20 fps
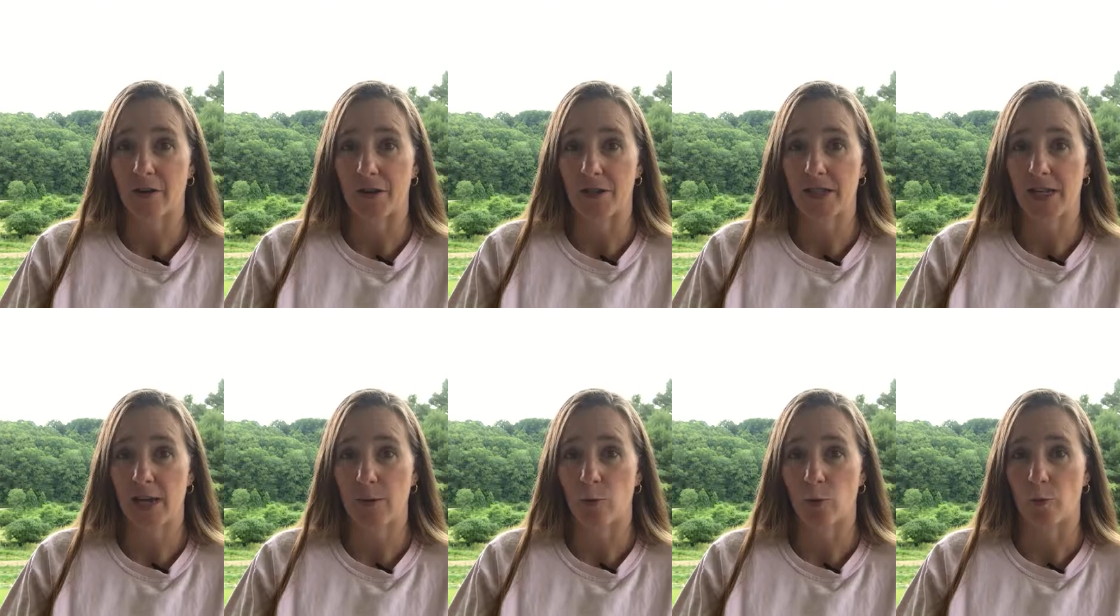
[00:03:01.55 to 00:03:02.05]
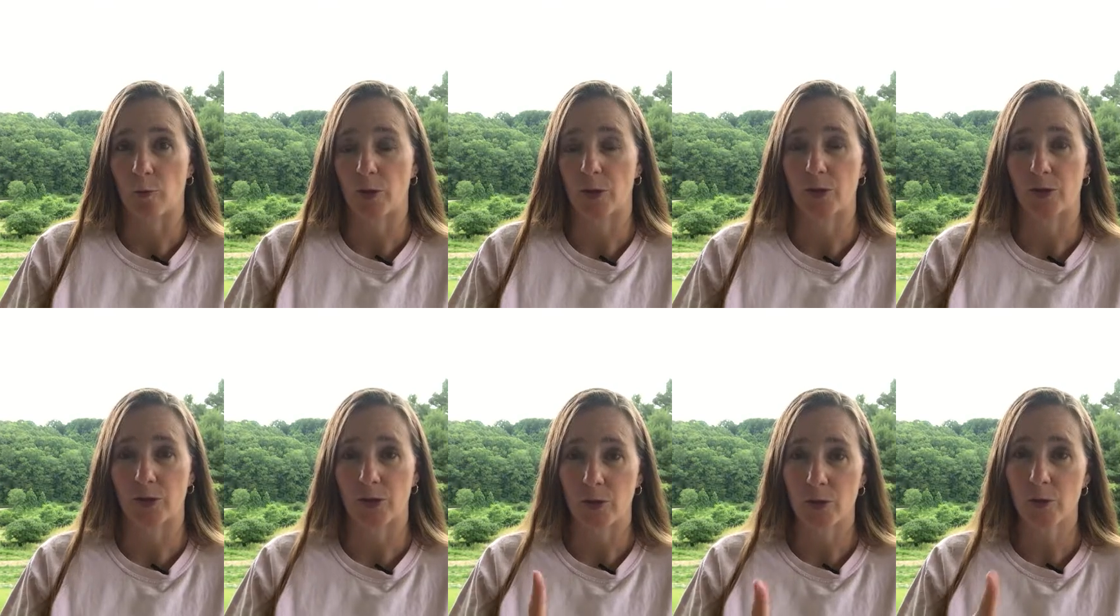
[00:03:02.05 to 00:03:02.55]
on the table,
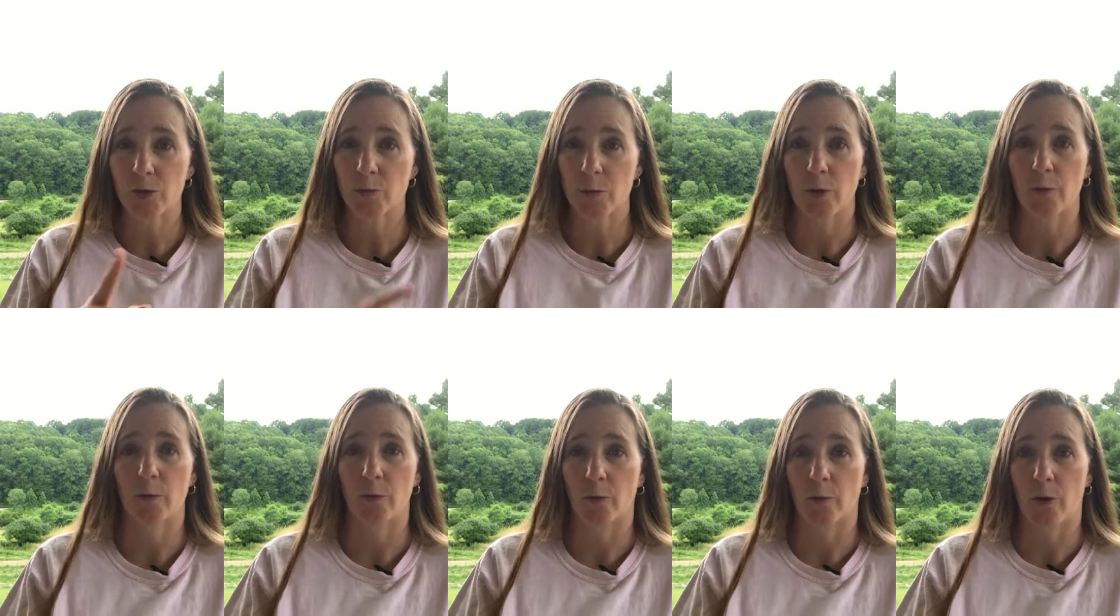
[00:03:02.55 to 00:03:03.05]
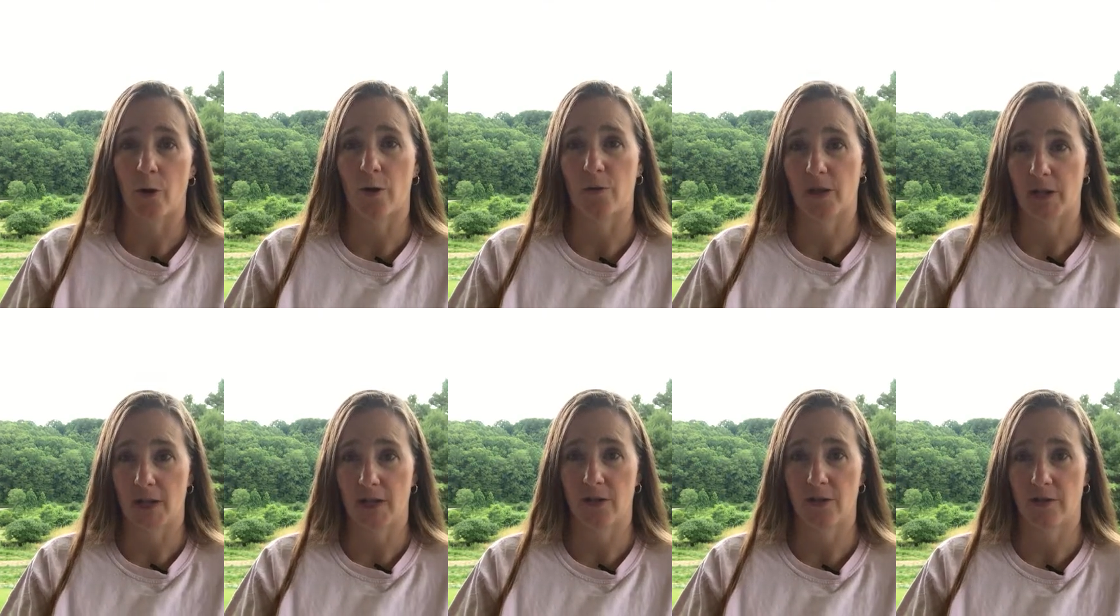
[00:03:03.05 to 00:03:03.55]
because those people are
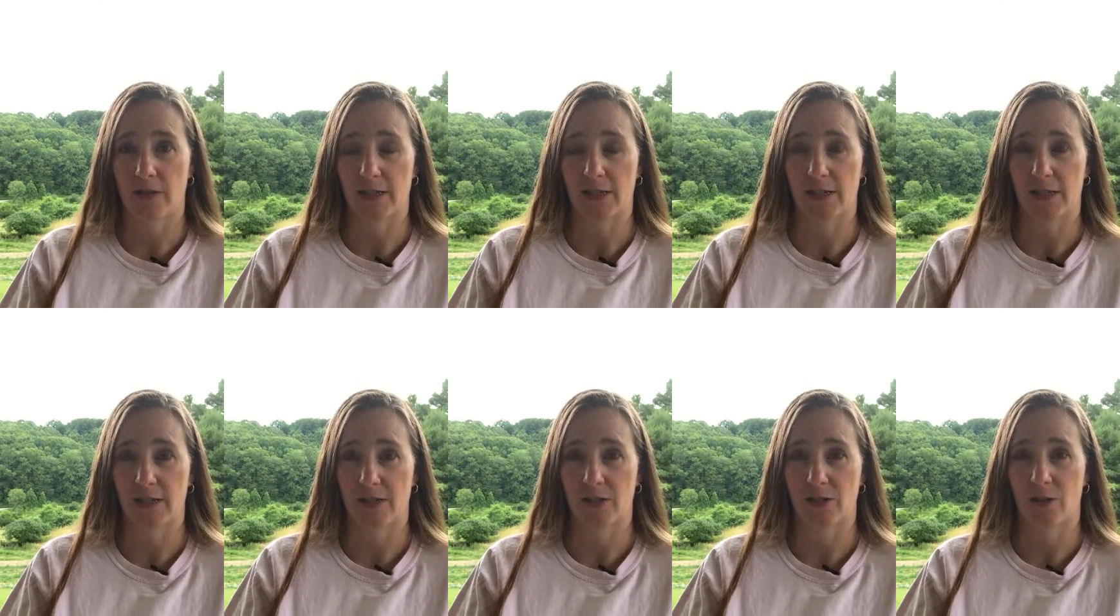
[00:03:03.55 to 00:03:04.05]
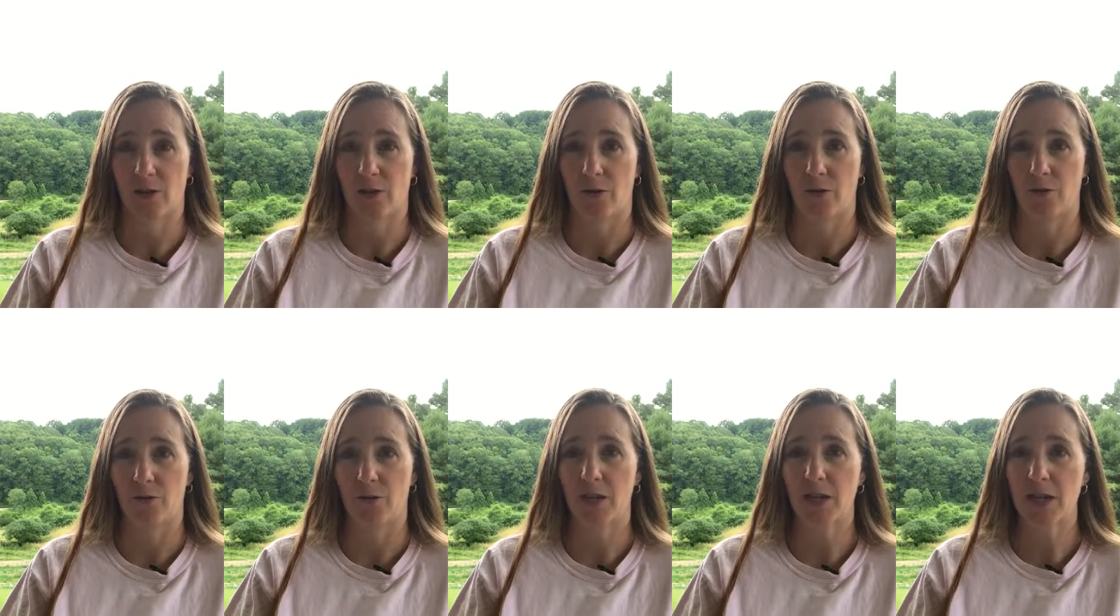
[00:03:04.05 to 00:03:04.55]
already interested.
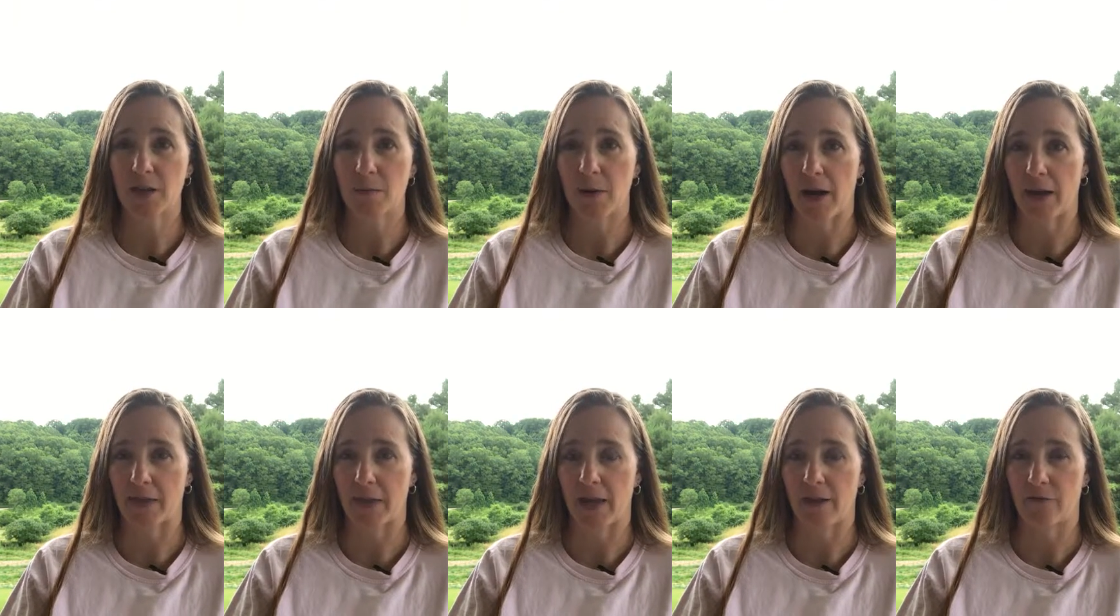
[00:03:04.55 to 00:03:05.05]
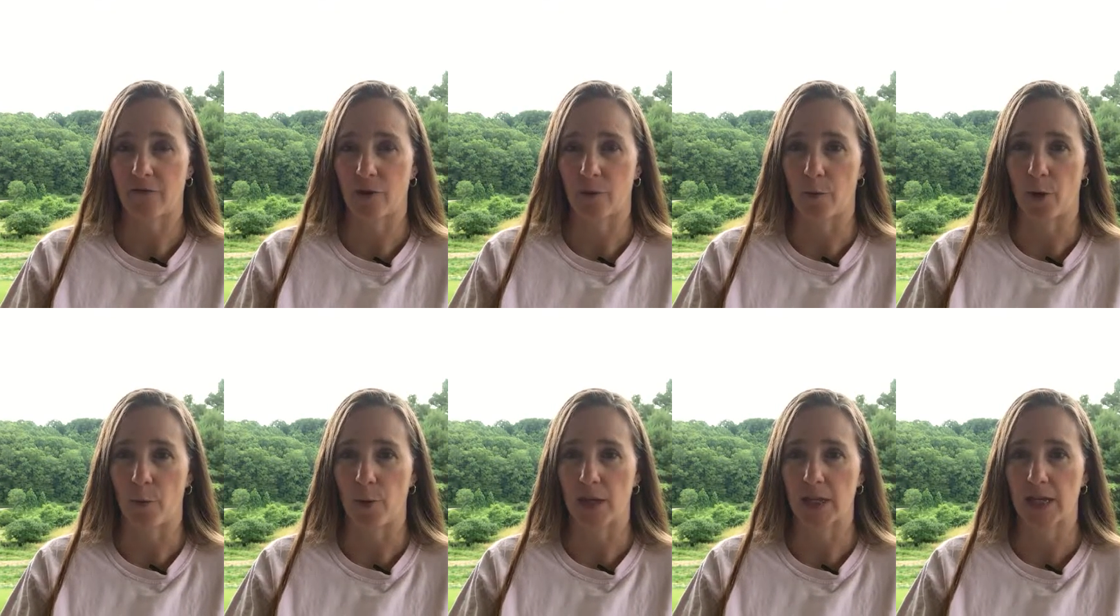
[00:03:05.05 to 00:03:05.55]
So think about that for a
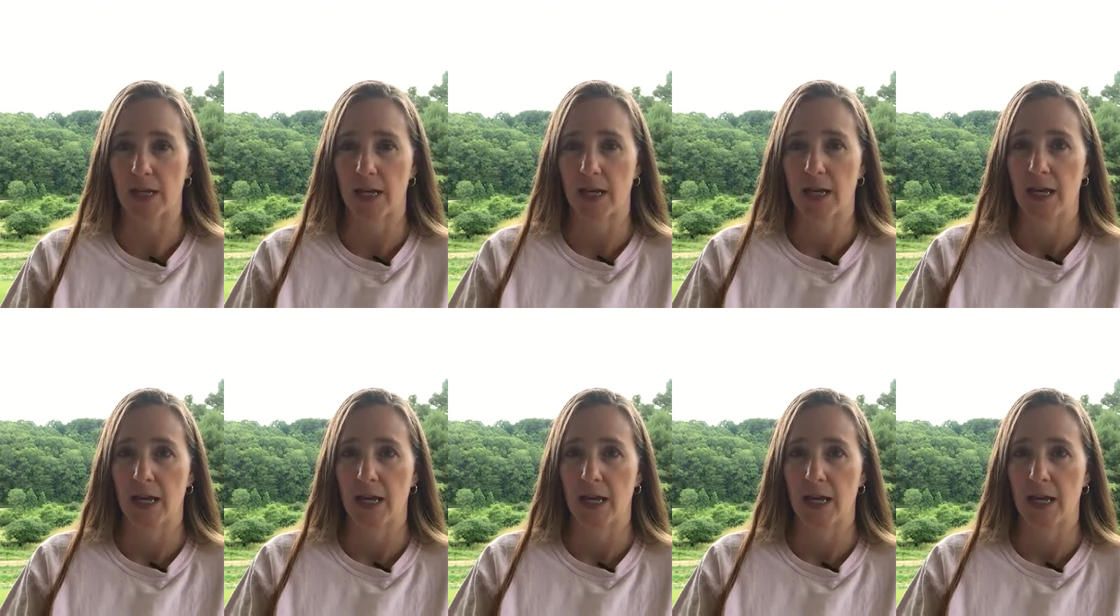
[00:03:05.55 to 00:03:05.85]
moment.